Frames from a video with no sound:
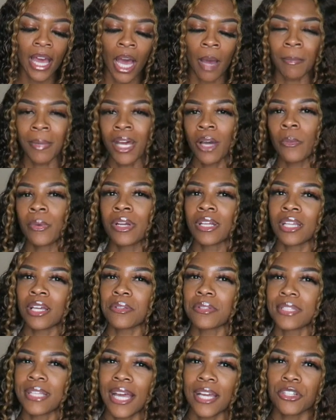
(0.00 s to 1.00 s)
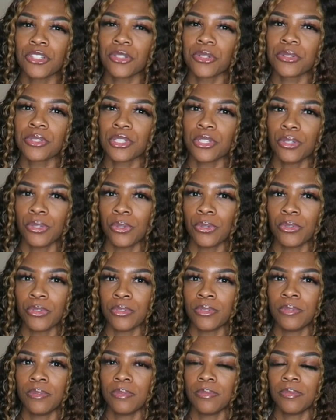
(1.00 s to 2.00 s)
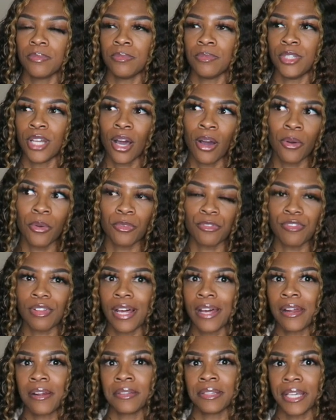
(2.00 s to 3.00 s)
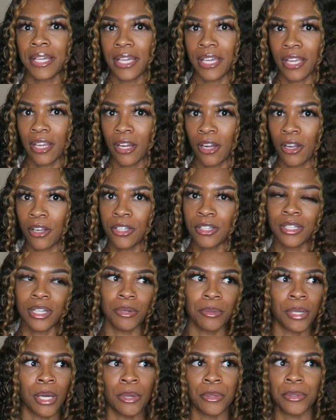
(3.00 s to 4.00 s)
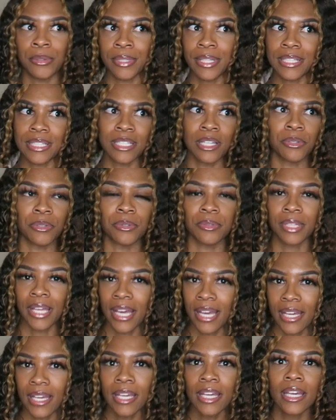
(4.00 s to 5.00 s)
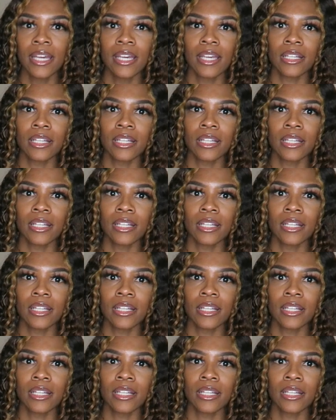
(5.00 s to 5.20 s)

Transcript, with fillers: I'm not one of those naturals who don't flatter their hair, you know, don't do this, don't do that.